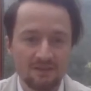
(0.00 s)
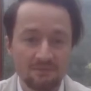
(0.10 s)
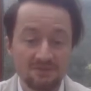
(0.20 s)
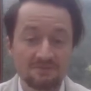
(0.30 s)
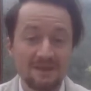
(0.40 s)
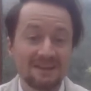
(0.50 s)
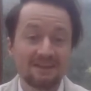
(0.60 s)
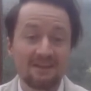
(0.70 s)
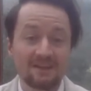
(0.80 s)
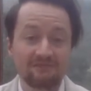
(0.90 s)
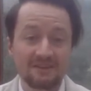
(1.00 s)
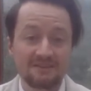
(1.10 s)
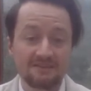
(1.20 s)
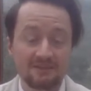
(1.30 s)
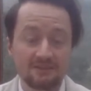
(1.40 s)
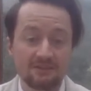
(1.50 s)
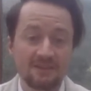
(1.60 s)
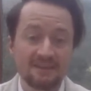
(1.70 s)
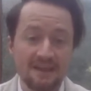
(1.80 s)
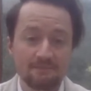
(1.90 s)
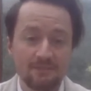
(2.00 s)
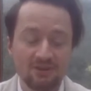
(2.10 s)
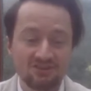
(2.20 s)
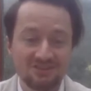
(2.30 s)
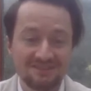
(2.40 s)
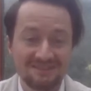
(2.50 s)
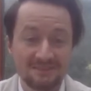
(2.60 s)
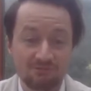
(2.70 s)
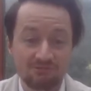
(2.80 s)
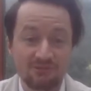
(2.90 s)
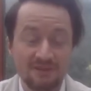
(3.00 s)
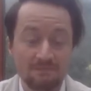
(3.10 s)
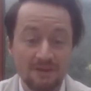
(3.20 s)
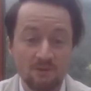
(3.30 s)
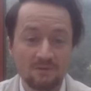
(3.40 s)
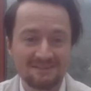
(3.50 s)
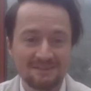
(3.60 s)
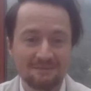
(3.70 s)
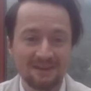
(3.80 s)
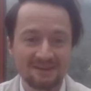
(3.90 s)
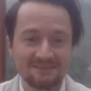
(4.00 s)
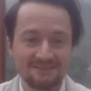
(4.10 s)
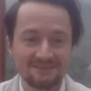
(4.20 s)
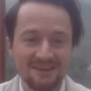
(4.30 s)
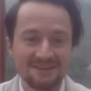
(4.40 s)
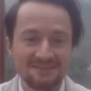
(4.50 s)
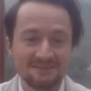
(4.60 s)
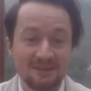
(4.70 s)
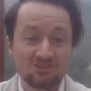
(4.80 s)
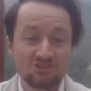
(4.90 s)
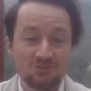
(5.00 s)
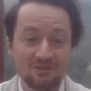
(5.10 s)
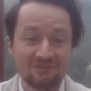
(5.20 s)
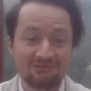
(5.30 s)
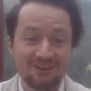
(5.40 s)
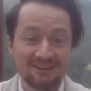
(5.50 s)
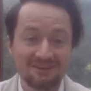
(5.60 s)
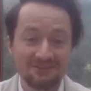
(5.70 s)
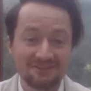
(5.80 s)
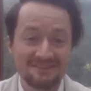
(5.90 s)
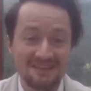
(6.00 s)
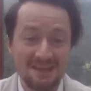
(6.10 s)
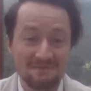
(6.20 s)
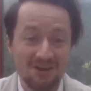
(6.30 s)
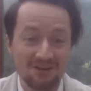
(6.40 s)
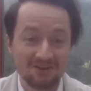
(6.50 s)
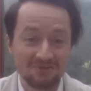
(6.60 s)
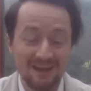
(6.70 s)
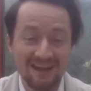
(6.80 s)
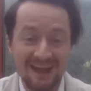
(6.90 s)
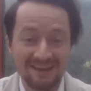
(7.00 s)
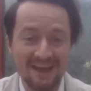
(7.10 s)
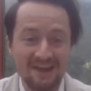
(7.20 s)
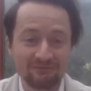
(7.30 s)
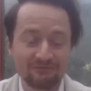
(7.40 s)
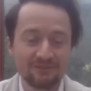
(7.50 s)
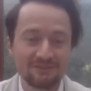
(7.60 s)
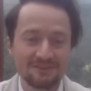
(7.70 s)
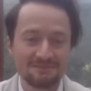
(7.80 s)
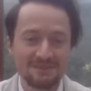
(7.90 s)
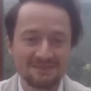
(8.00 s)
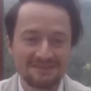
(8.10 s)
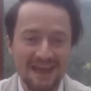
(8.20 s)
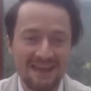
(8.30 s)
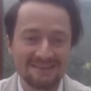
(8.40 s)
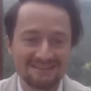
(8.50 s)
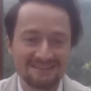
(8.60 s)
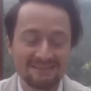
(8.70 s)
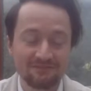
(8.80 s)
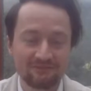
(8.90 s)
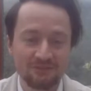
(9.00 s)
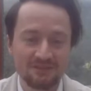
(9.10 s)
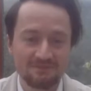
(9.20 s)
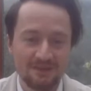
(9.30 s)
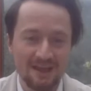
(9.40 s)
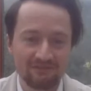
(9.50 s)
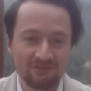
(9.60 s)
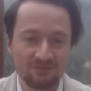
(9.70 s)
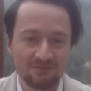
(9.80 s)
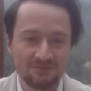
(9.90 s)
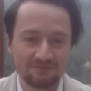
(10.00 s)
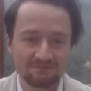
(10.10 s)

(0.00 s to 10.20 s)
But to make life easier, they can purchase these pre-built simulators to make sure they're running on the same hardware and everything's been tested for these platforms.